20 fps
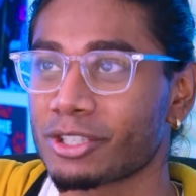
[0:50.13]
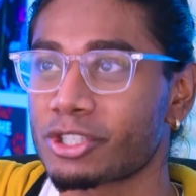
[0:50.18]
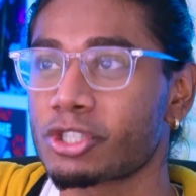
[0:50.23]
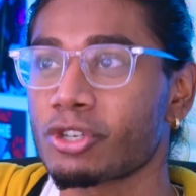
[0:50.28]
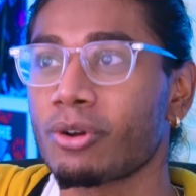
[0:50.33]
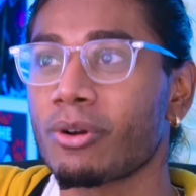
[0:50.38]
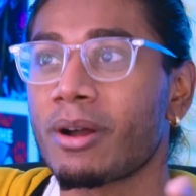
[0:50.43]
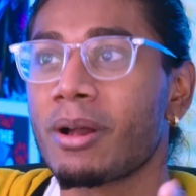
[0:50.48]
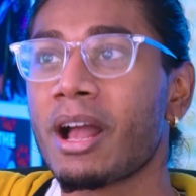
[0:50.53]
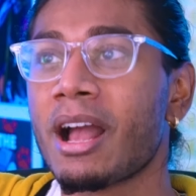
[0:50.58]

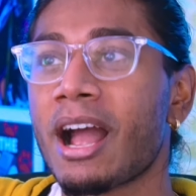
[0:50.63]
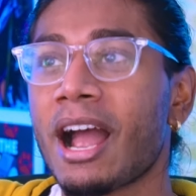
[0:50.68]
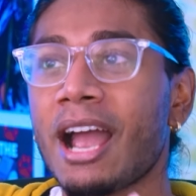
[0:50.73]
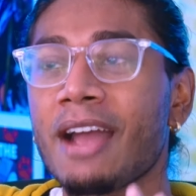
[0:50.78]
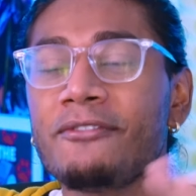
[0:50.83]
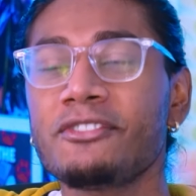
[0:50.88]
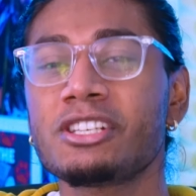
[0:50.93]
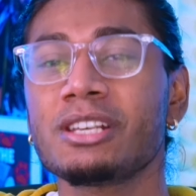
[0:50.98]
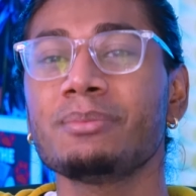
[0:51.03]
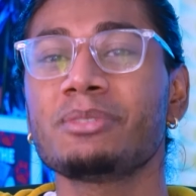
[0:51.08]
So I
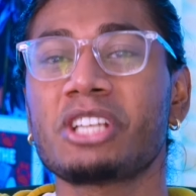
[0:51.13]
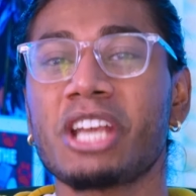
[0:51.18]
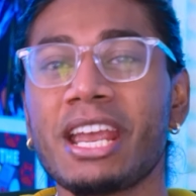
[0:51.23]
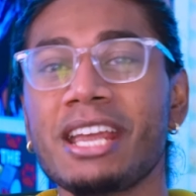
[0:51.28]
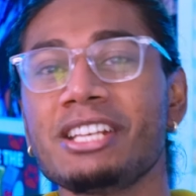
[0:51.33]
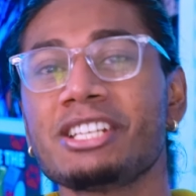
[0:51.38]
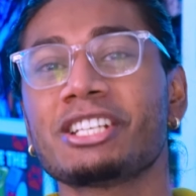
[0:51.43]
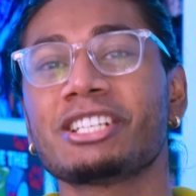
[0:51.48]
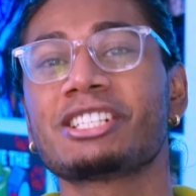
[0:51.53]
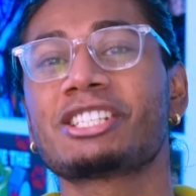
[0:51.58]
have some
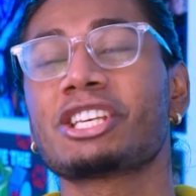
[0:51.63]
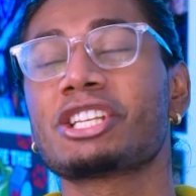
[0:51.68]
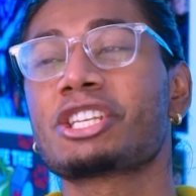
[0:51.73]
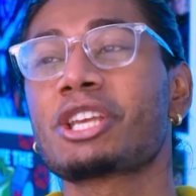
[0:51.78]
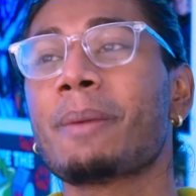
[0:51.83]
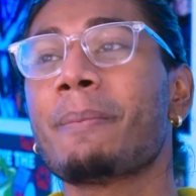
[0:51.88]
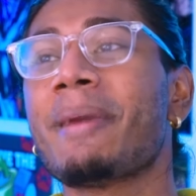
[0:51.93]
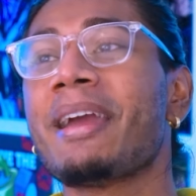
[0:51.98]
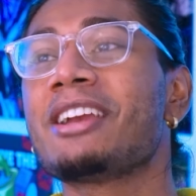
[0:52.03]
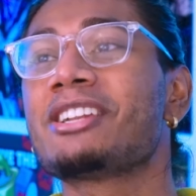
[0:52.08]
changes
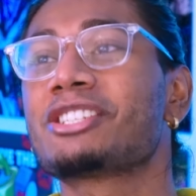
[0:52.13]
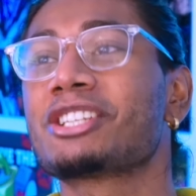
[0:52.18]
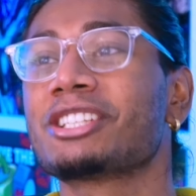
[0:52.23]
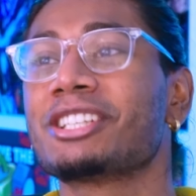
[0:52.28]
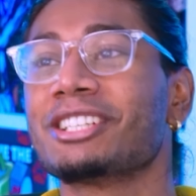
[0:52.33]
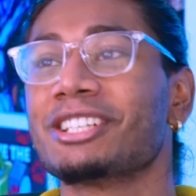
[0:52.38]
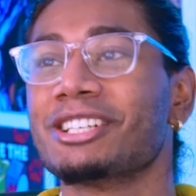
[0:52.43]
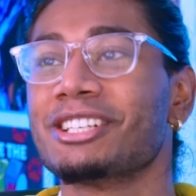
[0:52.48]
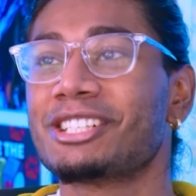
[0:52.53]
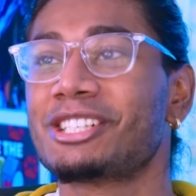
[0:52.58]
to make to
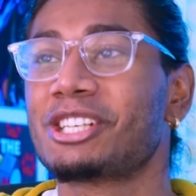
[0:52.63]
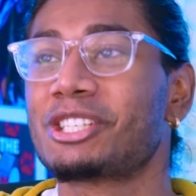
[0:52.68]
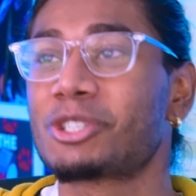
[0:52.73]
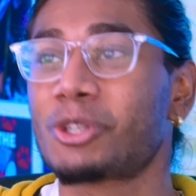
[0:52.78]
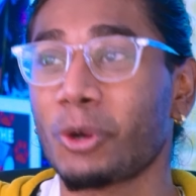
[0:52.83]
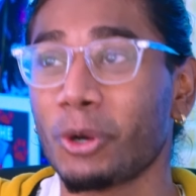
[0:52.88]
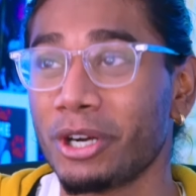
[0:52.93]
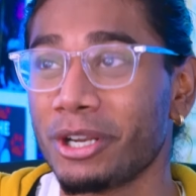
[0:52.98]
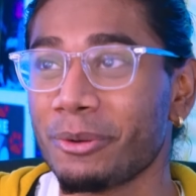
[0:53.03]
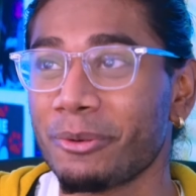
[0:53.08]
the
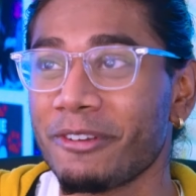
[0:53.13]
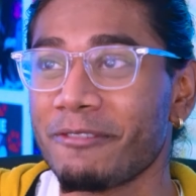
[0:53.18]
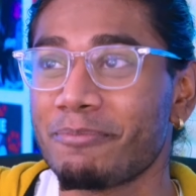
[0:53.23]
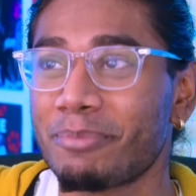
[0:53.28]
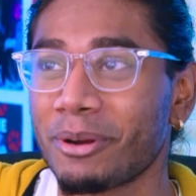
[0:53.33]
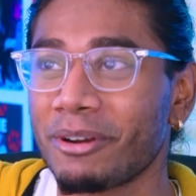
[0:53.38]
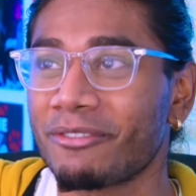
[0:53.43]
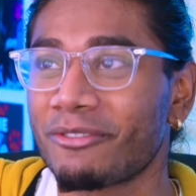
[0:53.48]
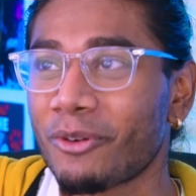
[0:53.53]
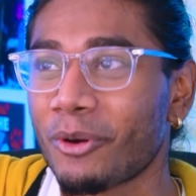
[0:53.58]
story we've
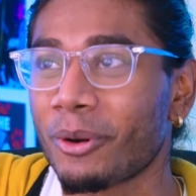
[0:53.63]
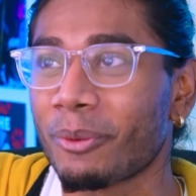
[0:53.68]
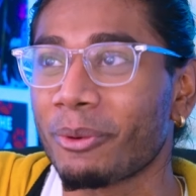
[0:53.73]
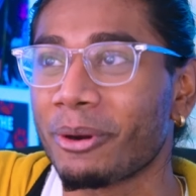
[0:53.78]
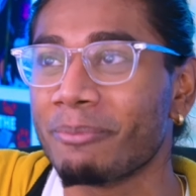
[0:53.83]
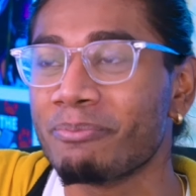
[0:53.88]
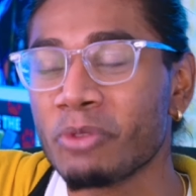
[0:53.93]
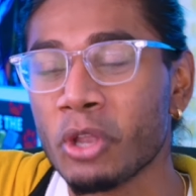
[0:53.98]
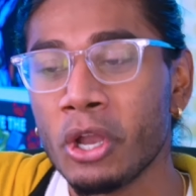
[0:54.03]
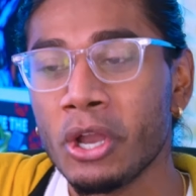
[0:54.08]
put
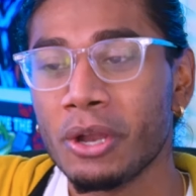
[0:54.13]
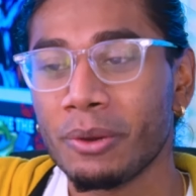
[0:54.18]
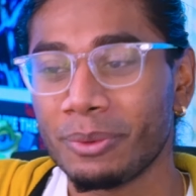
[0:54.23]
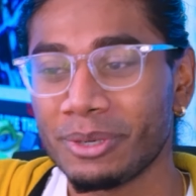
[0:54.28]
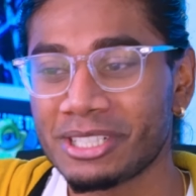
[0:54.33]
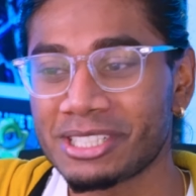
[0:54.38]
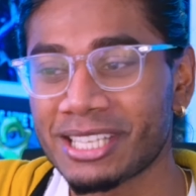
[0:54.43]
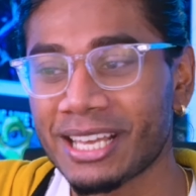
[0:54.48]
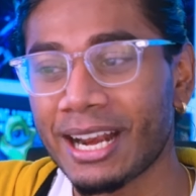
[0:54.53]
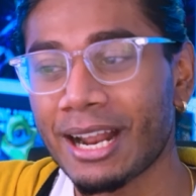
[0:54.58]
forward,
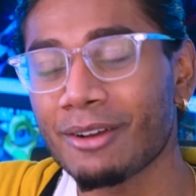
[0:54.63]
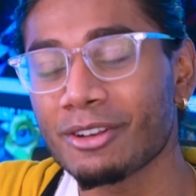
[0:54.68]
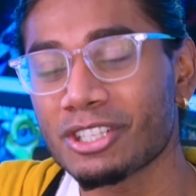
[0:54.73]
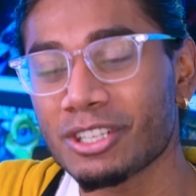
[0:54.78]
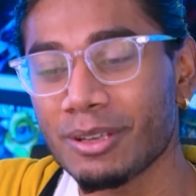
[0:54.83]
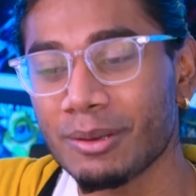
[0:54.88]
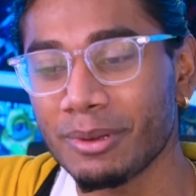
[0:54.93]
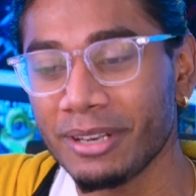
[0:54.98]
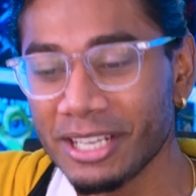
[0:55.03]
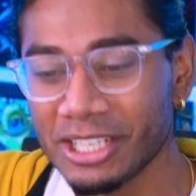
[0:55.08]
which is that I was
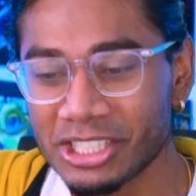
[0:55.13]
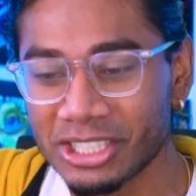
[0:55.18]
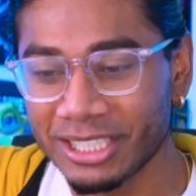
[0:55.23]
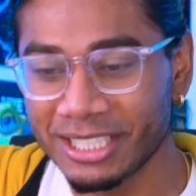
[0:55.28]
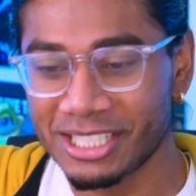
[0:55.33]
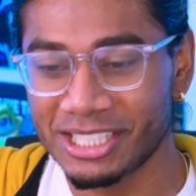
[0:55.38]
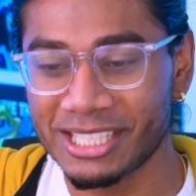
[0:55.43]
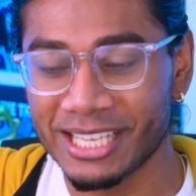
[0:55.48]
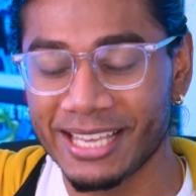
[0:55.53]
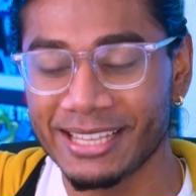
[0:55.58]
initially
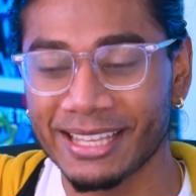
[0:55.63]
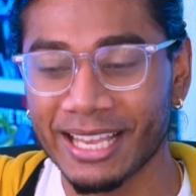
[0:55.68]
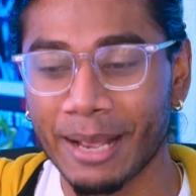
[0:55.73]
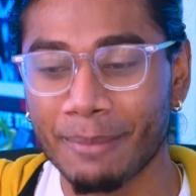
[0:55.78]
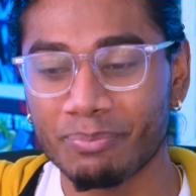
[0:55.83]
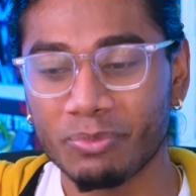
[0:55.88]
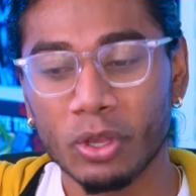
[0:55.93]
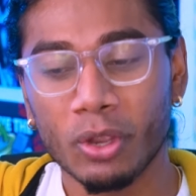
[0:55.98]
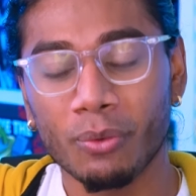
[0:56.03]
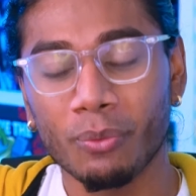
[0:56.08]
saying
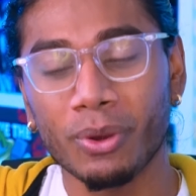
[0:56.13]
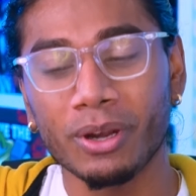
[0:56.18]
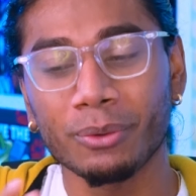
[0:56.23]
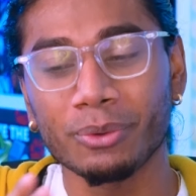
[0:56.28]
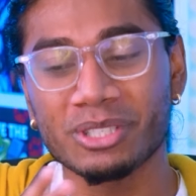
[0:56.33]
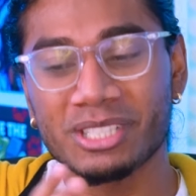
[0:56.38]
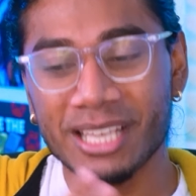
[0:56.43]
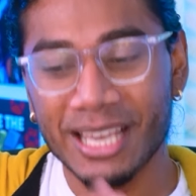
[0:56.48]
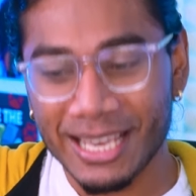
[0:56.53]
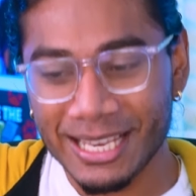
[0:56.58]
that when it
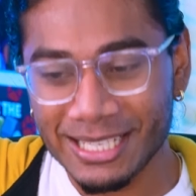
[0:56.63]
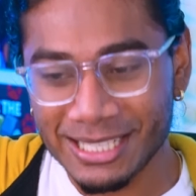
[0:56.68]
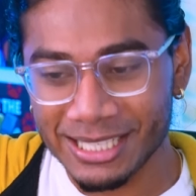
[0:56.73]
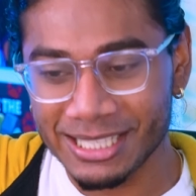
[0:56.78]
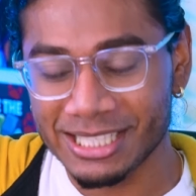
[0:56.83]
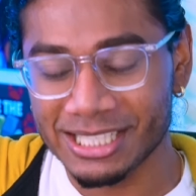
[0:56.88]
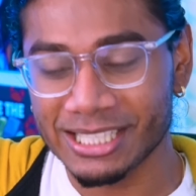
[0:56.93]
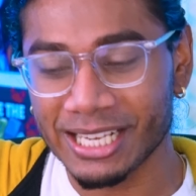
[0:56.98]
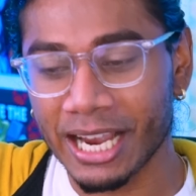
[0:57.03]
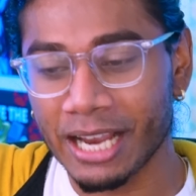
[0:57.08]
was
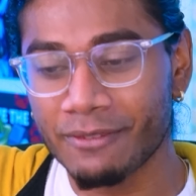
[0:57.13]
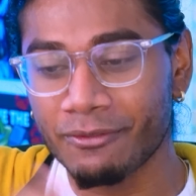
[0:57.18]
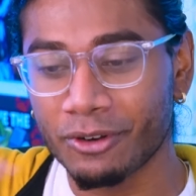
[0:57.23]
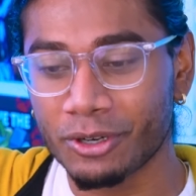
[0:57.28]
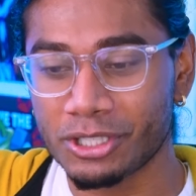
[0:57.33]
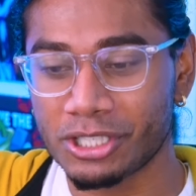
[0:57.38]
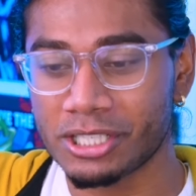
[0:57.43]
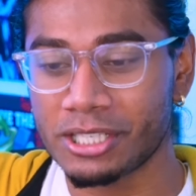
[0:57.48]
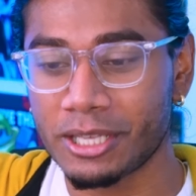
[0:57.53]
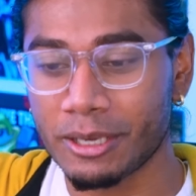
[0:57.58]
AZ side
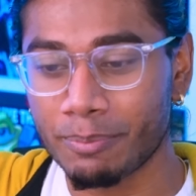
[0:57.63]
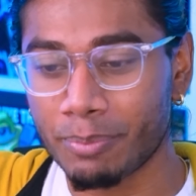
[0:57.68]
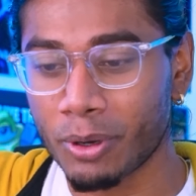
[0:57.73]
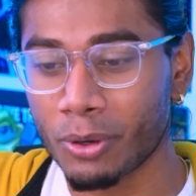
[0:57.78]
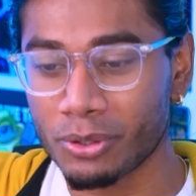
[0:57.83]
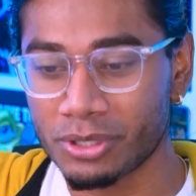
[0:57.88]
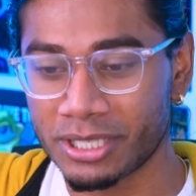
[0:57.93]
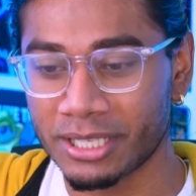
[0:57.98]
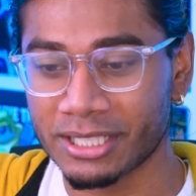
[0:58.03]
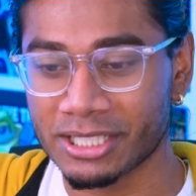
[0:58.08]
versus the
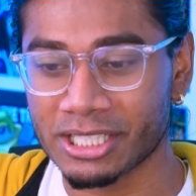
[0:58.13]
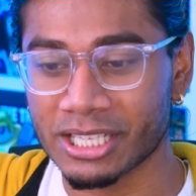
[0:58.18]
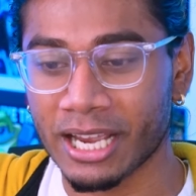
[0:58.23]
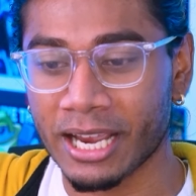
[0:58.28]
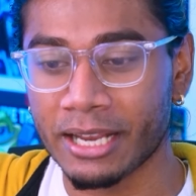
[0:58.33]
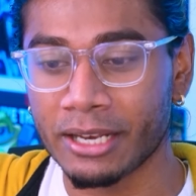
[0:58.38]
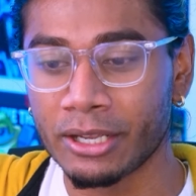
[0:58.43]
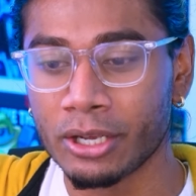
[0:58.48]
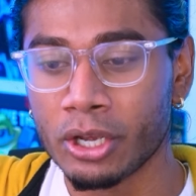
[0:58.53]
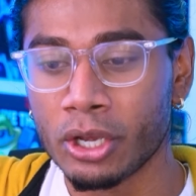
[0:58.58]
opposing
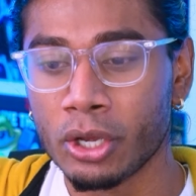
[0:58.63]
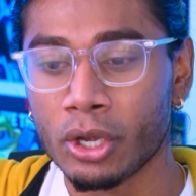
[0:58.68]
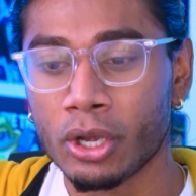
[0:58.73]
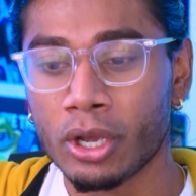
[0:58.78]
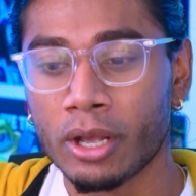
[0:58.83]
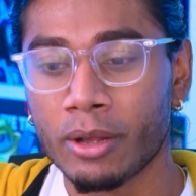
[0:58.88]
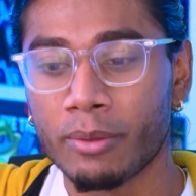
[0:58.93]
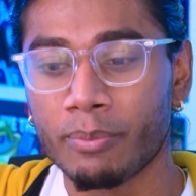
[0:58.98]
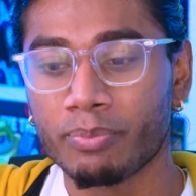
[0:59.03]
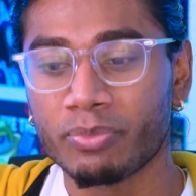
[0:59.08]
side,
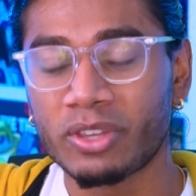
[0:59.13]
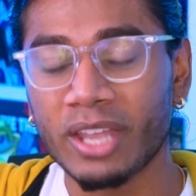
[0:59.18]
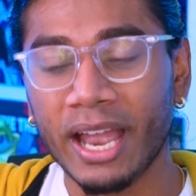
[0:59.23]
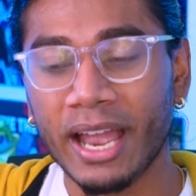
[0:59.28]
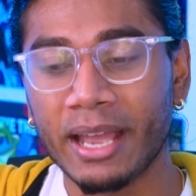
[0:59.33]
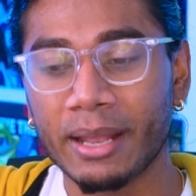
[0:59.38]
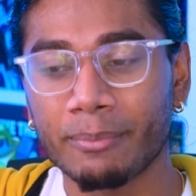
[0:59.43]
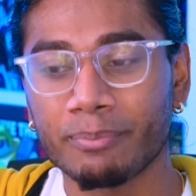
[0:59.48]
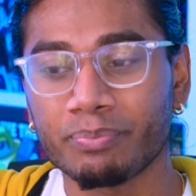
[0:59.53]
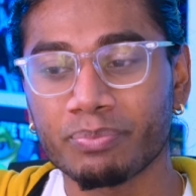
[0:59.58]

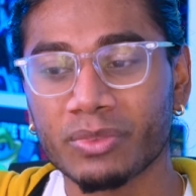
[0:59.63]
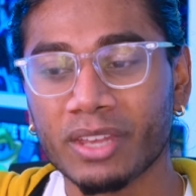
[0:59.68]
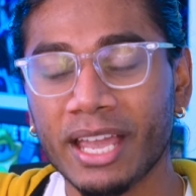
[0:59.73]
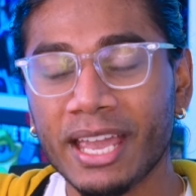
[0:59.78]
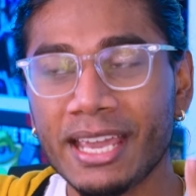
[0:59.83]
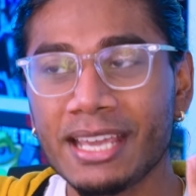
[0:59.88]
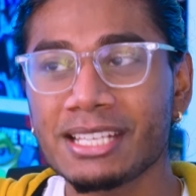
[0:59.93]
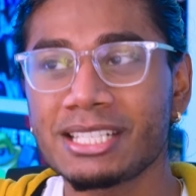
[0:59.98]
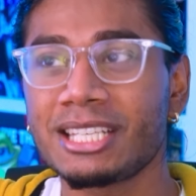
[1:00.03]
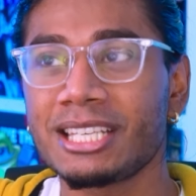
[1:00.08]
that
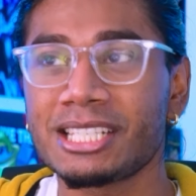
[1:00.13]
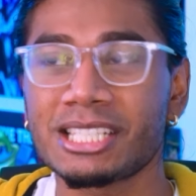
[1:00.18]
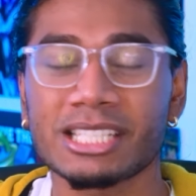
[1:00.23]
AZ